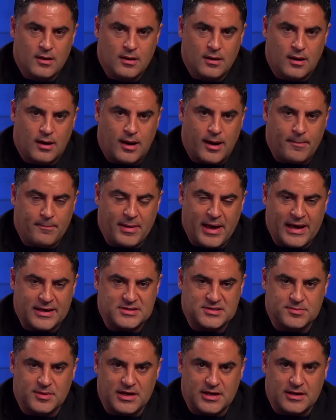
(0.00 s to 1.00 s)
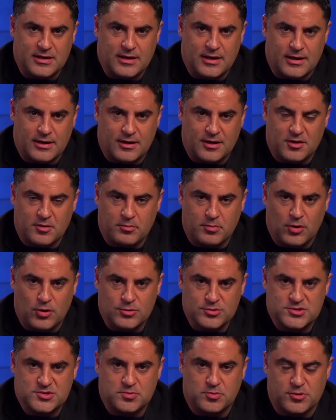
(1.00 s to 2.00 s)
I'm back to make yet another
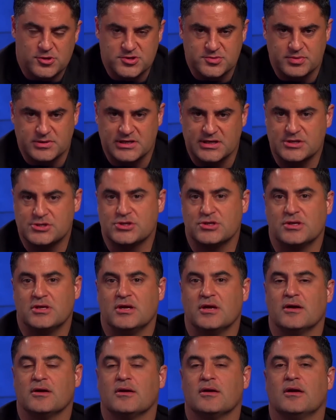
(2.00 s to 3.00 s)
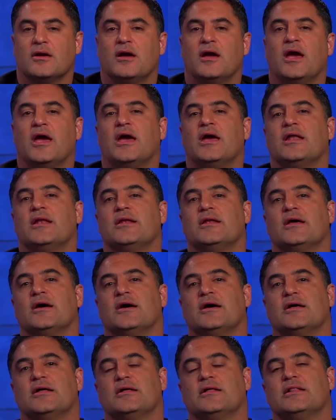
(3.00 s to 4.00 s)
bold sports prediction here. And
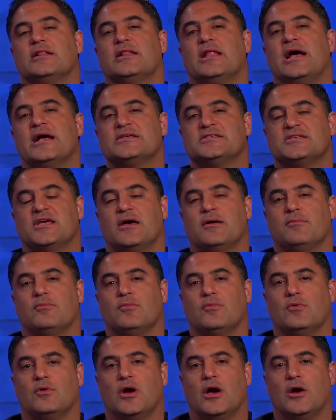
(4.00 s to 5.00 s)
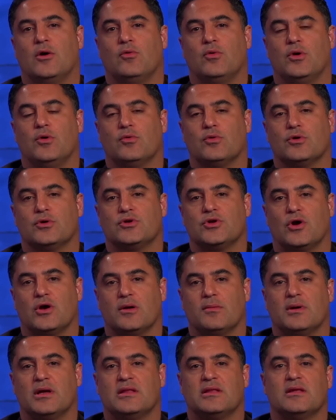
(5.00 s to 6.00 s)
last time we were talking
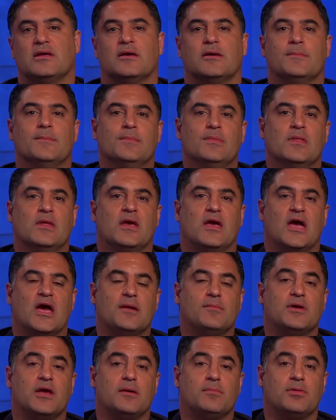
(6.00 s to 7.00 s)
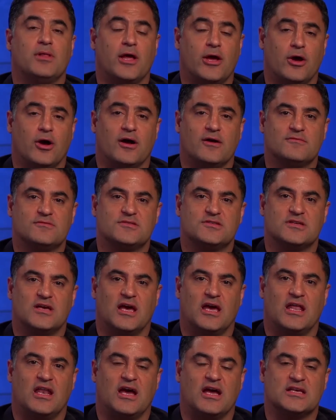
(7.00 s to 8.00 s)
about the NBA playoffs,
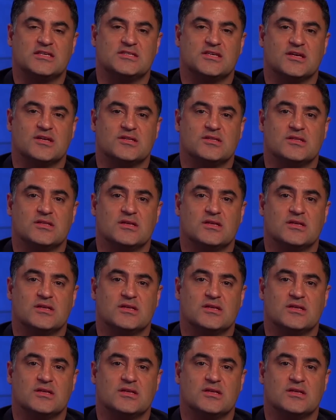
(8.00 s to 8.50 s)
and I said